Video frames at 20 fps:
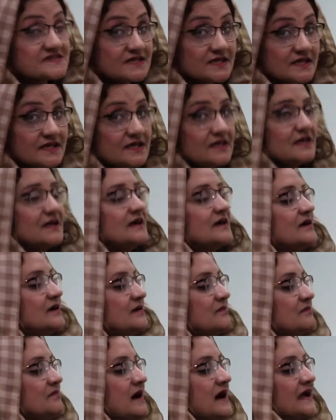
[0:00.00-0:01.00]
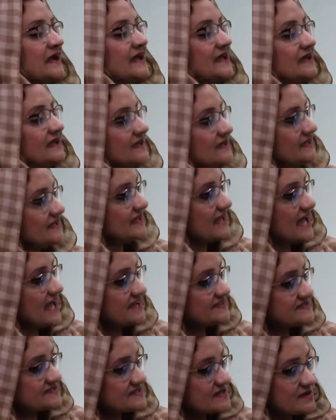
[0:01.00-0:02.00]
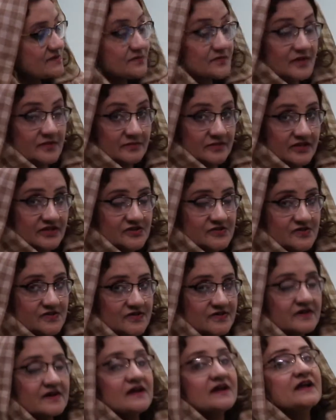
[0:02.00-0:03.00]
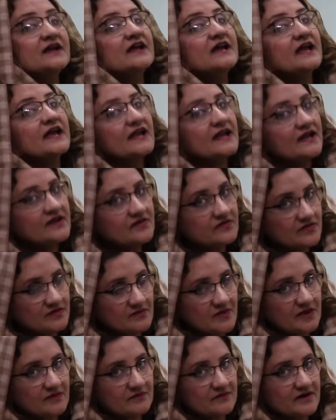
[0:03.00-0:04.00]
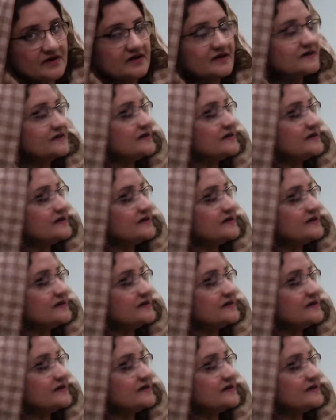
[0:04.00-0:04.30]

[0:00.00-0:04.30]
C by Cantab publisher. And remember